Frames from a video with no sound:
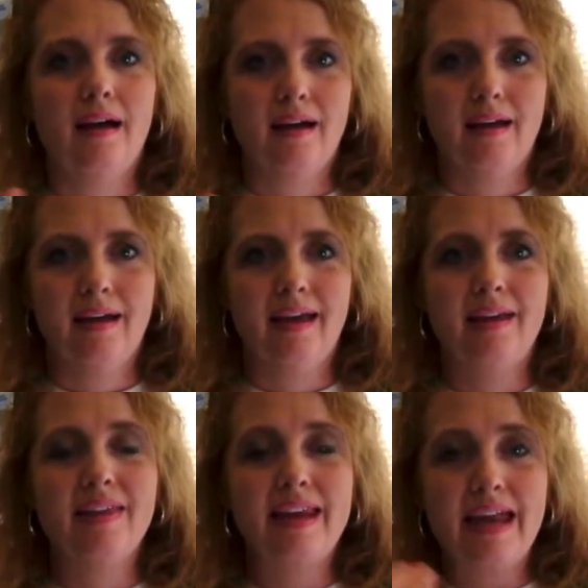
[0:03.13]

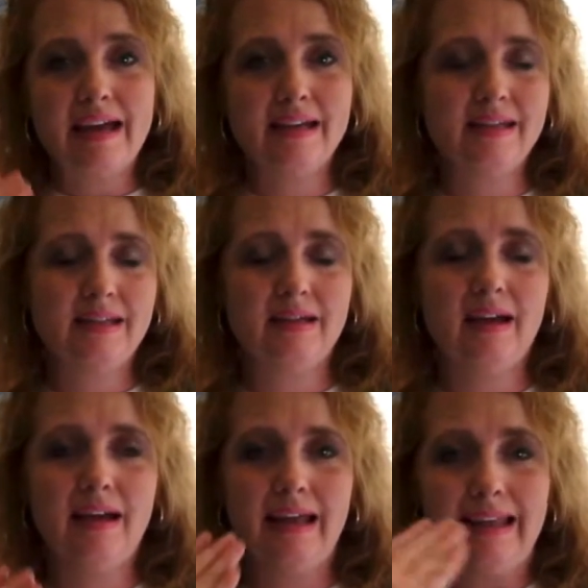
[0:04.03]
Hi, the next
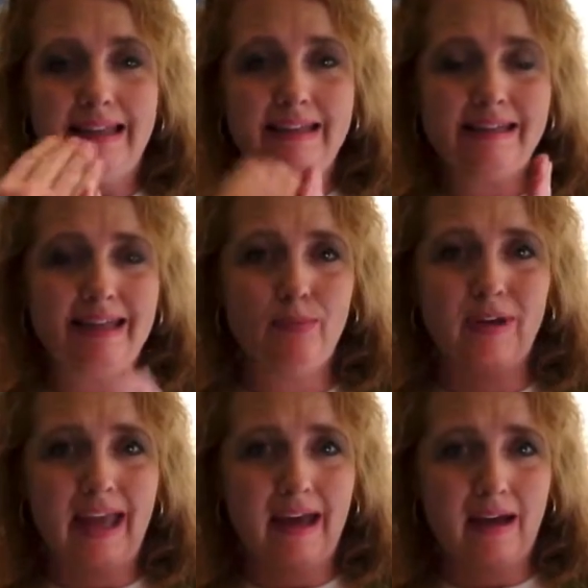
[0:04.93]
list that
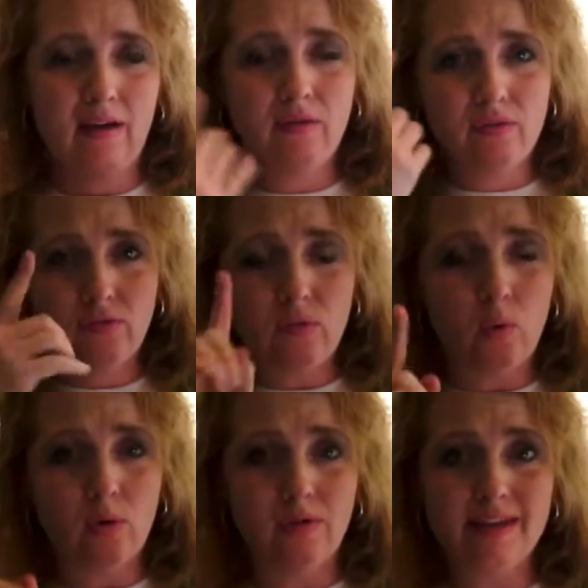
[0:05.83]
we have
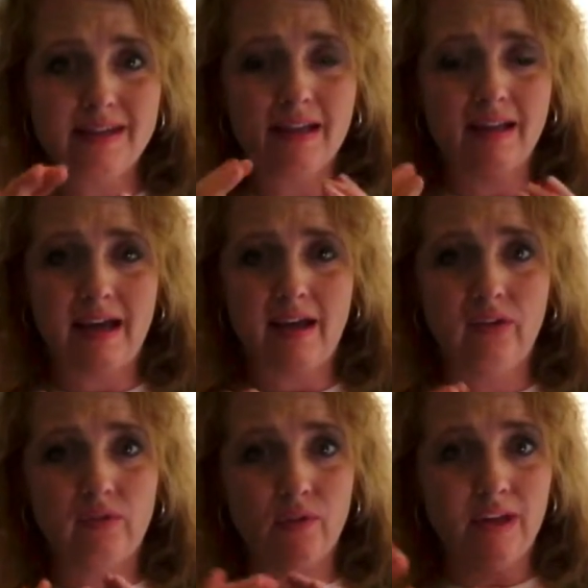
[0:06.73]
for this
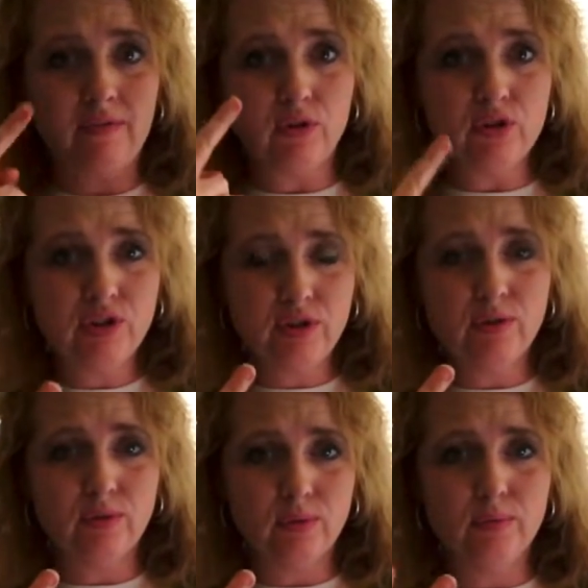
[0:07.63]
class for level
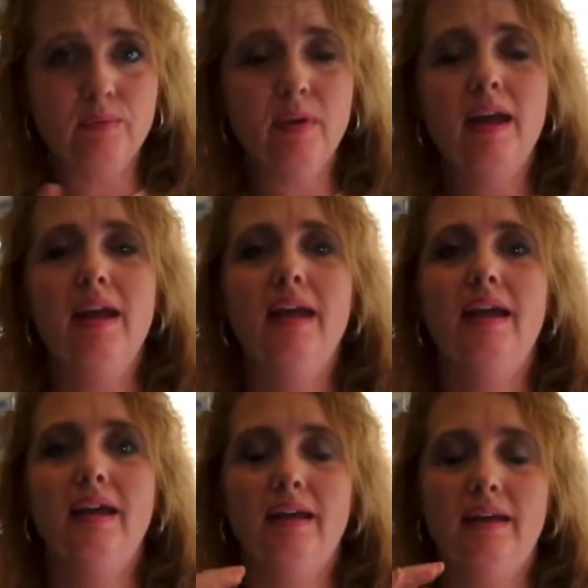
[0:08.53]
2
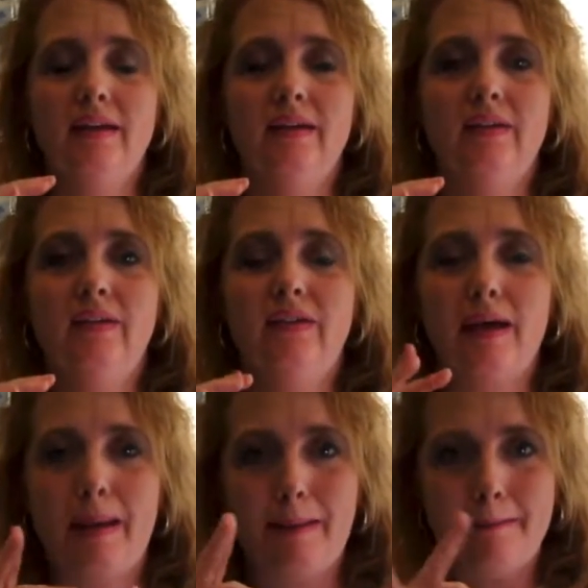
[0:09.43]
is
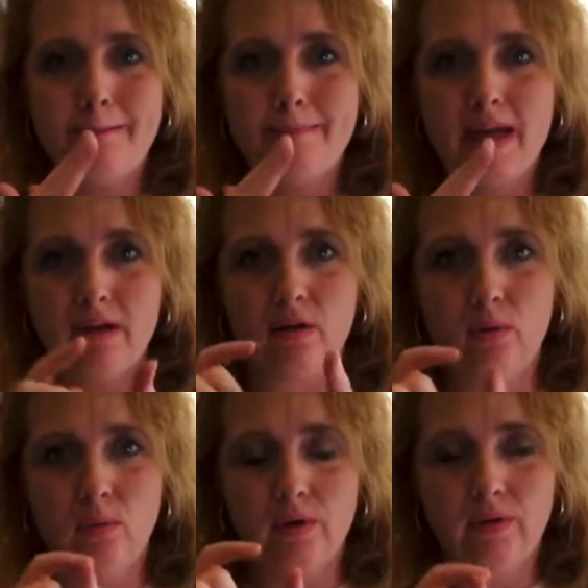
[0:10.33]

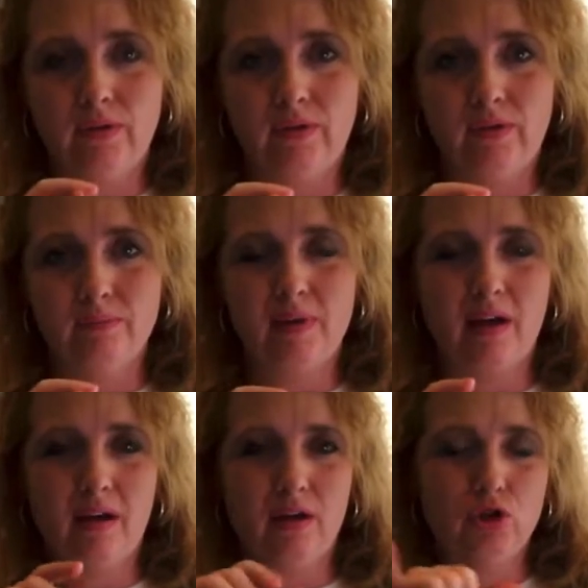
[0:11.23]
medical words,
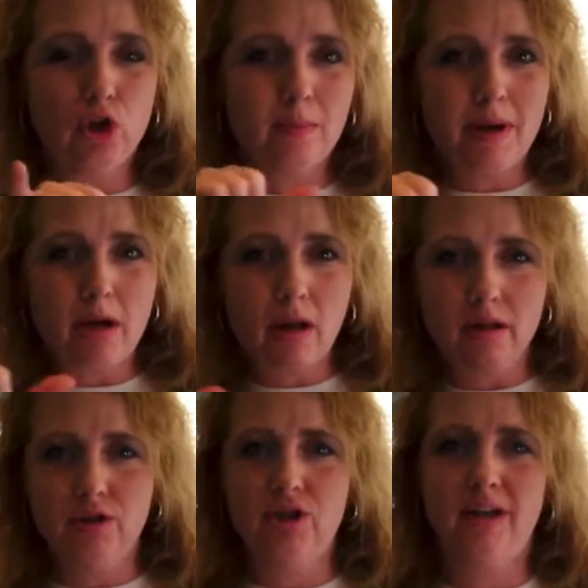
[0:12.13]

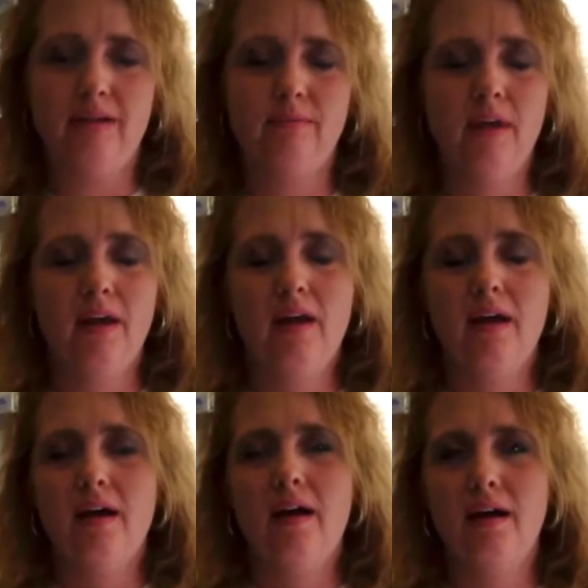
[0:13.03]
terminology.
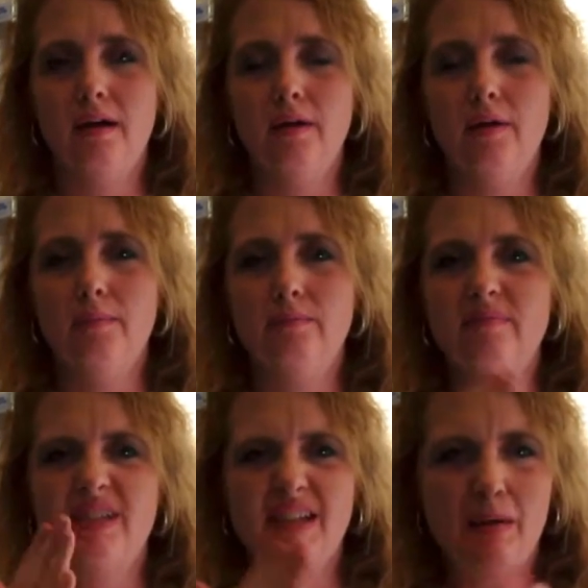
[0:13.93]

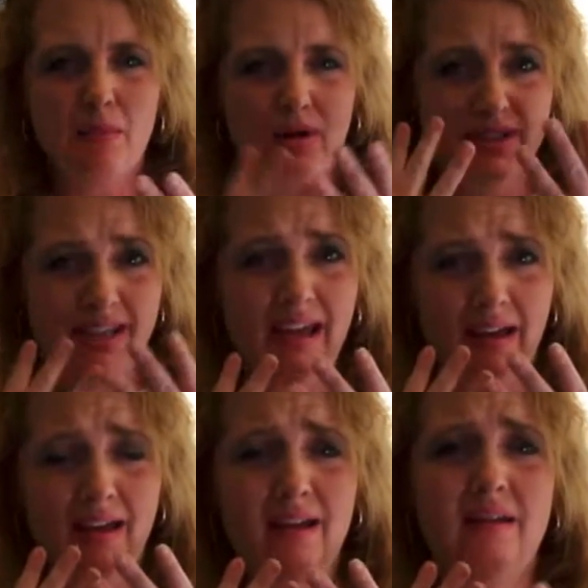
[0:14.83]
Some are
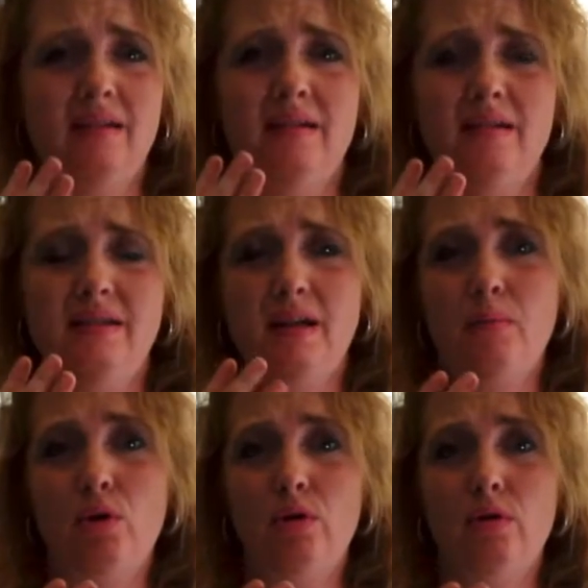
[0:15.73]
sad,
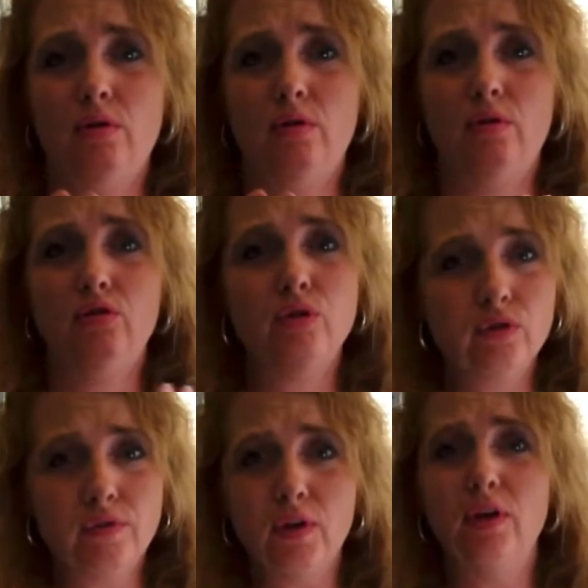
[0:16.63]
some are
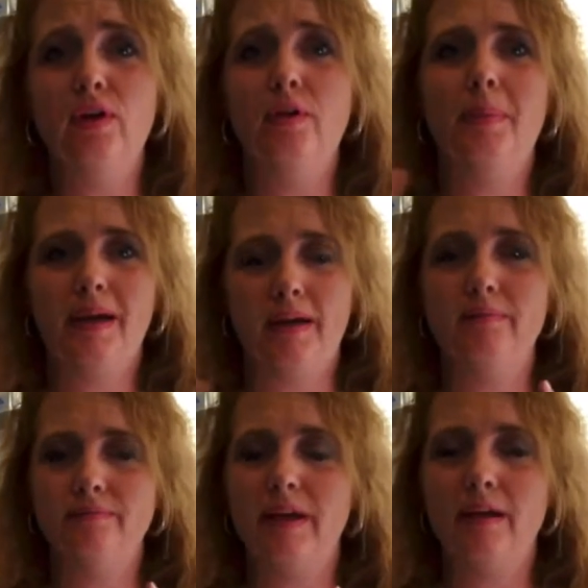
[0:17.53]
truthful,
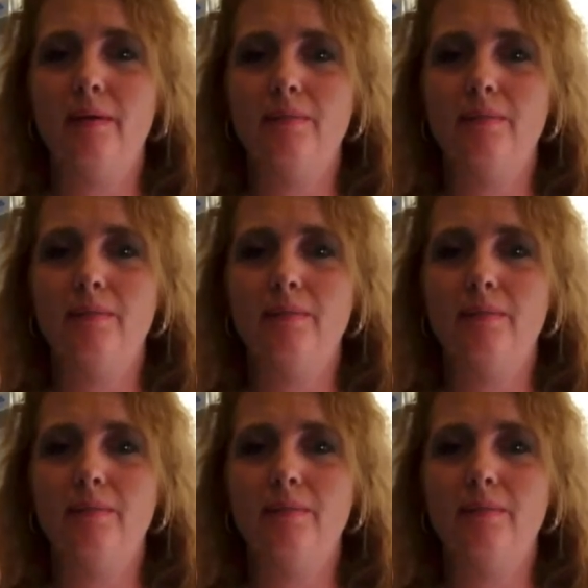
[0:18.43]
but